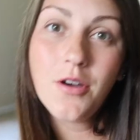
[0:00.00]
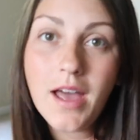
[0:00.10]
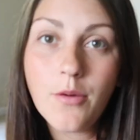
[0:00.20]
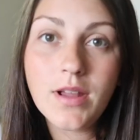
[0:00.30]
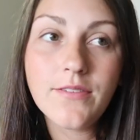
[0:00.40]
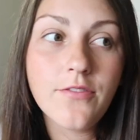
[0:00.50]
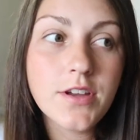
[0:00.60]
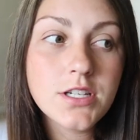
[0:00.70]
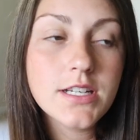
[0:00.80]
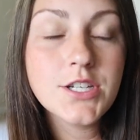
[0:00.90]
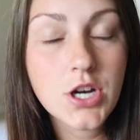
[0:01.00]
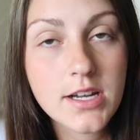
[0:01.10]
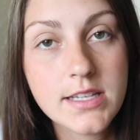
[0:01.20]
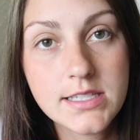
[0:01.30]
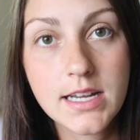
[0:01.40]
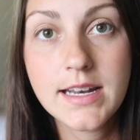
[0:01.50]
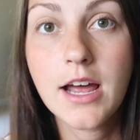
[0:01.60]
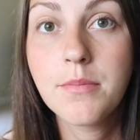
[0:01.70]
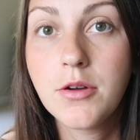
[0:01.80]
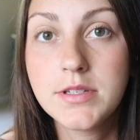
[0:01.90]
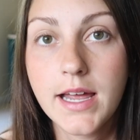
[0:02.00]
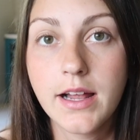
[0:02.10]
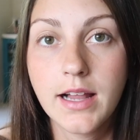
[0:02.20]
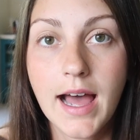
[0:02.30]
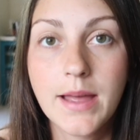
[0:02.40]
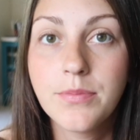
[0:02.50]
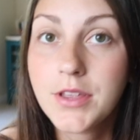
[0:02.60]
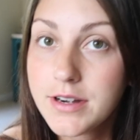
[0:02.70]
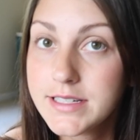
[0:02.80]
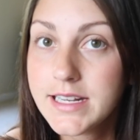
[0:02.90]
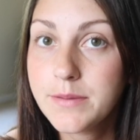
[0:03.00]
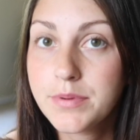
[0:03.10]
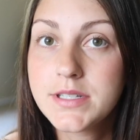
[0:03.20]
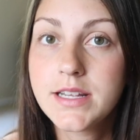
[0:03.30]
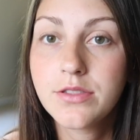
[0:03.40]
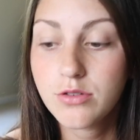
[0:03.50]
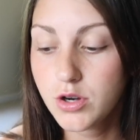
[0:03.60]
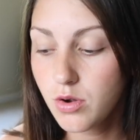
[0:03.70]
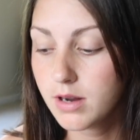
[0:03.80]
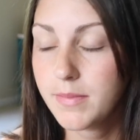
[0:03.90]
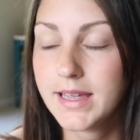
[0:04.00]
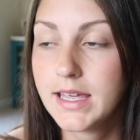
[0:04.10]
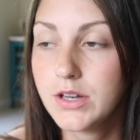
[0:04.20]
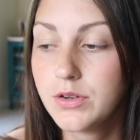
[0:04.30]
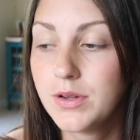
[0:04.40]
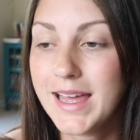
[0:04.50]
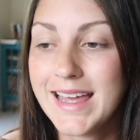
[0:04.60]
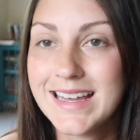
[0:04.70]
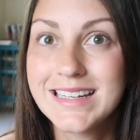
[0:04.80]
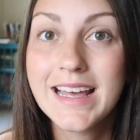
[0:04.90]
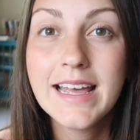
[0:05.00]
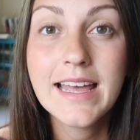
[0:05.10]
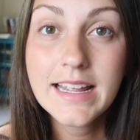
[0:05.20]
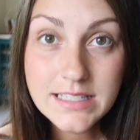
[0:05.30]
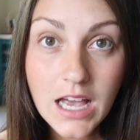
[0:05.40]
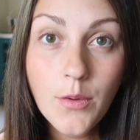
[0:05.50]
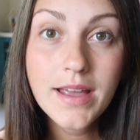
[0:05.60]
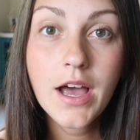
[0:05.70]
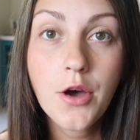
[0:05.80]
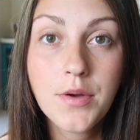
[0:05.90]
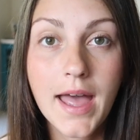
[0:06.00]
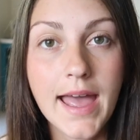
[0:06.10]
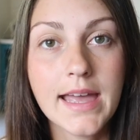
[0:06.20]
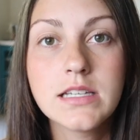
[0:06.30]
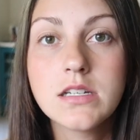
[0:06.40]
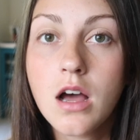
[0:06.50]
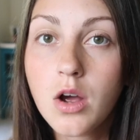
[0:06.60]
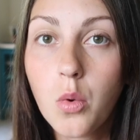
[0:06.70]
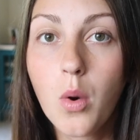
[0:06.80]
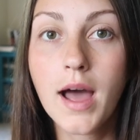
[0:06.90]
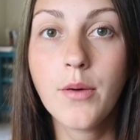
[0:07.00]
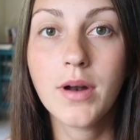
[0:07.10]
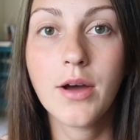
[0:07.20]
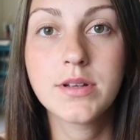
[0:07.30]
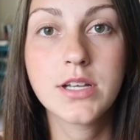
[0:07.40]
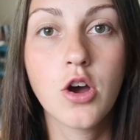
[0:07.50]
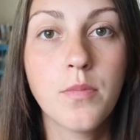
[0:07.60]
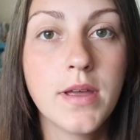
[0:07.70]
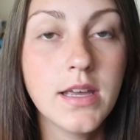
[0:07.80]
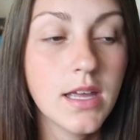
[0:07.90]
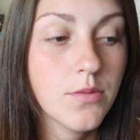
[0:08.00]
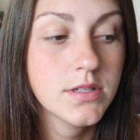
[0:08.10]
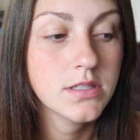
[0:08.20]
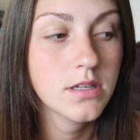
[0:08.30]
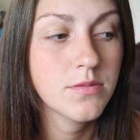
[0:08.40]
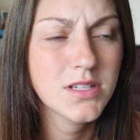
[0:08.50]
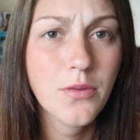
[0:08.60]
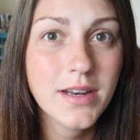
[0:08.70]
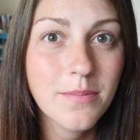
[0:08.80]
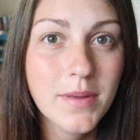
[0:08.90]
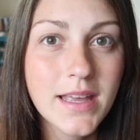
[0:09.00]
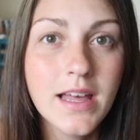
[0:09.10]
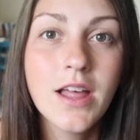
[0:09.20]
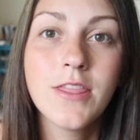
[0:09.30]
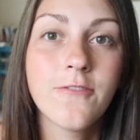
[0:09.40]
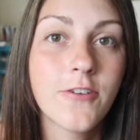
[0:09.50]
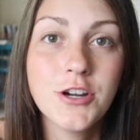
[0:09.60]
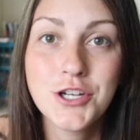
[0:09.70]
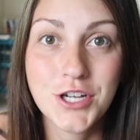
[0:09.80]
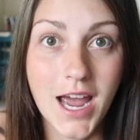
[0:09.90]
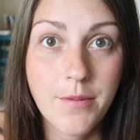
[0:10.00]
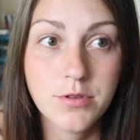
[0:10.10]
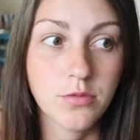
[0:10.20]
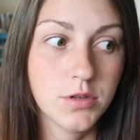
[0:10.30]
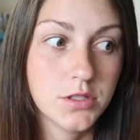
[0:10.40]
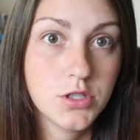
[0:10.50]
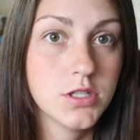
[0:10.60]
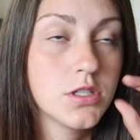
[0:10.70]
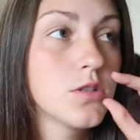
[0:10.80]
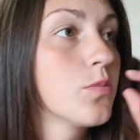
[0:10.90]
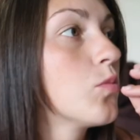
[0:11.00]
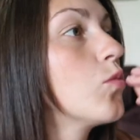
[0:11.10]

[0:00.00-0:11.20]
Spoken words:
Okay, well, I've officially started The Sundown Motel. I am 13% through on my Kindle, and it's going okay. It's not quite what I was hoping it was going to be. The first chapter was just,